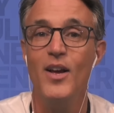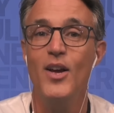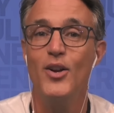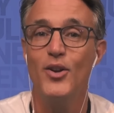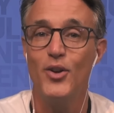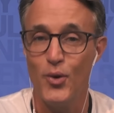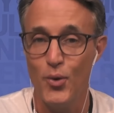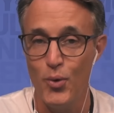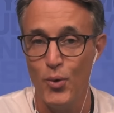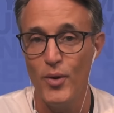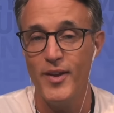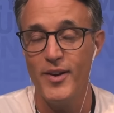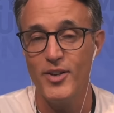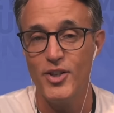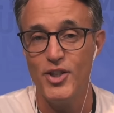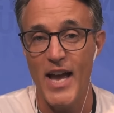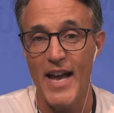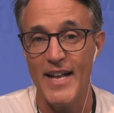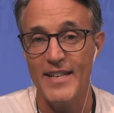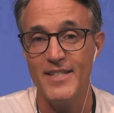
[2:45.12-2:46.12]
to cool their
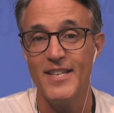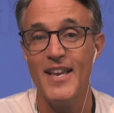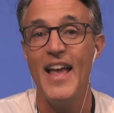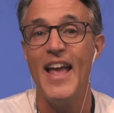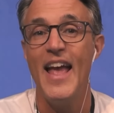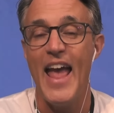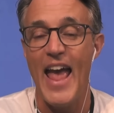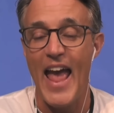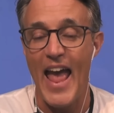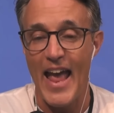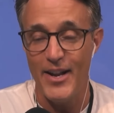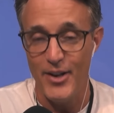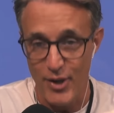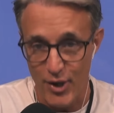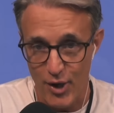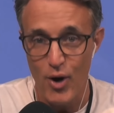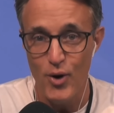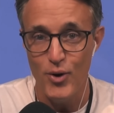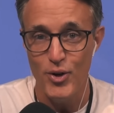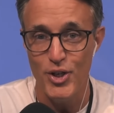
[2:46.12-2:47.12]
jets and
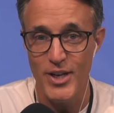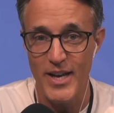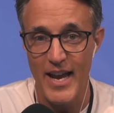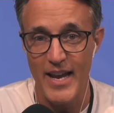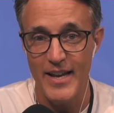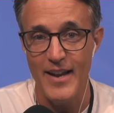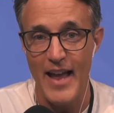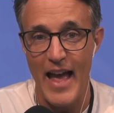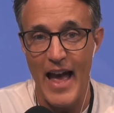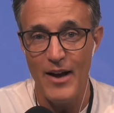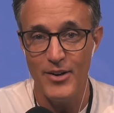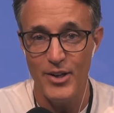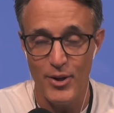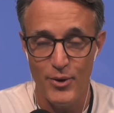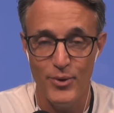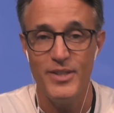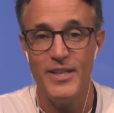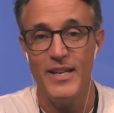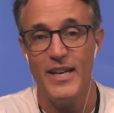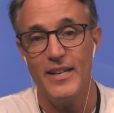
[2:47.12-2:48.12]
negotiate. How do you
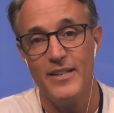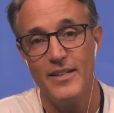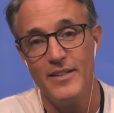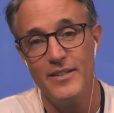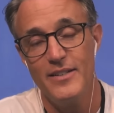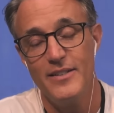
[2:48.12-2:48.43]
see it?